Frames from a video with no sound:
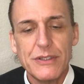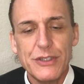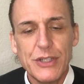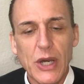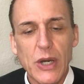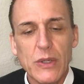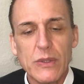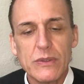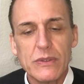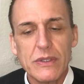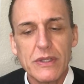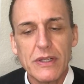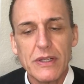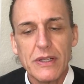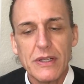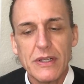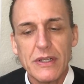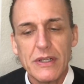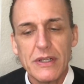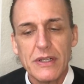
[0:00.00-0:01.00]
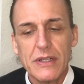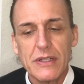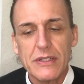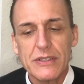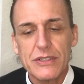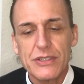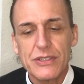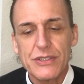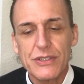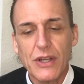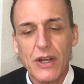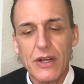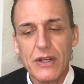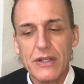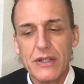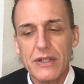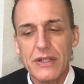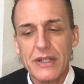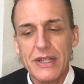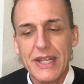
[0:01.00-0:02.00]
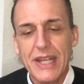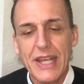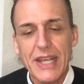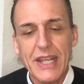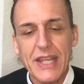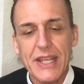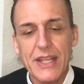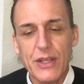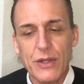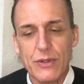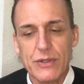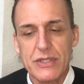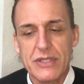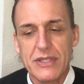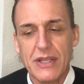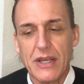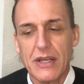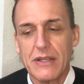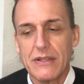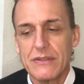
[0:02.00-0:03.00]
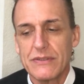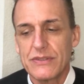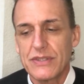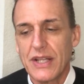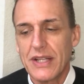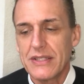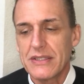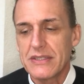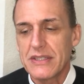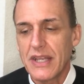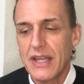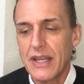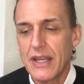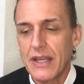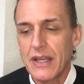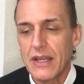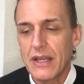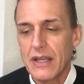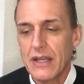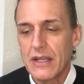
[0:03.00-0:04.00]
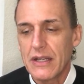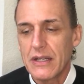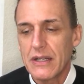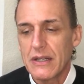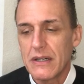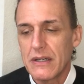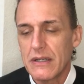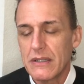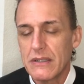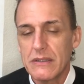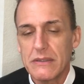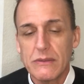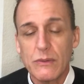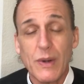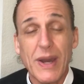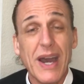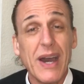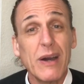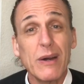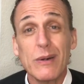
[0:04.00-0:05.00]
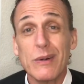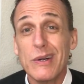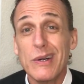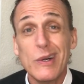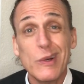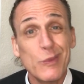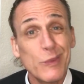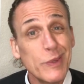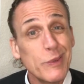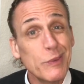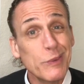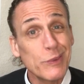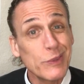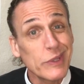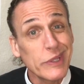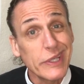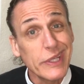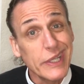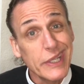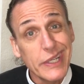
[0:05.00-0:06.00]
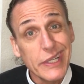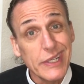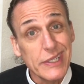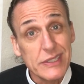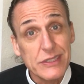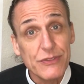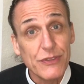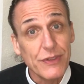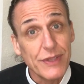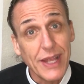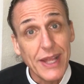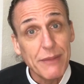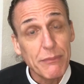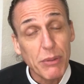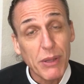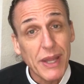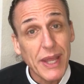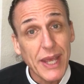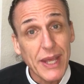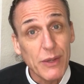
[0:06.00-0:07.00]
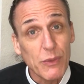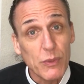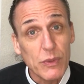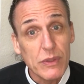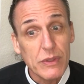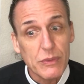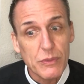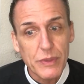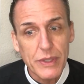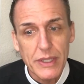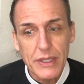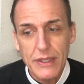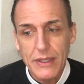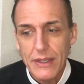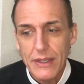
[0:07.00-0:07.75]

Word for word: Don't start kicking yourselves and saying, oh, wow, we were really idiots for that plan, weren't we?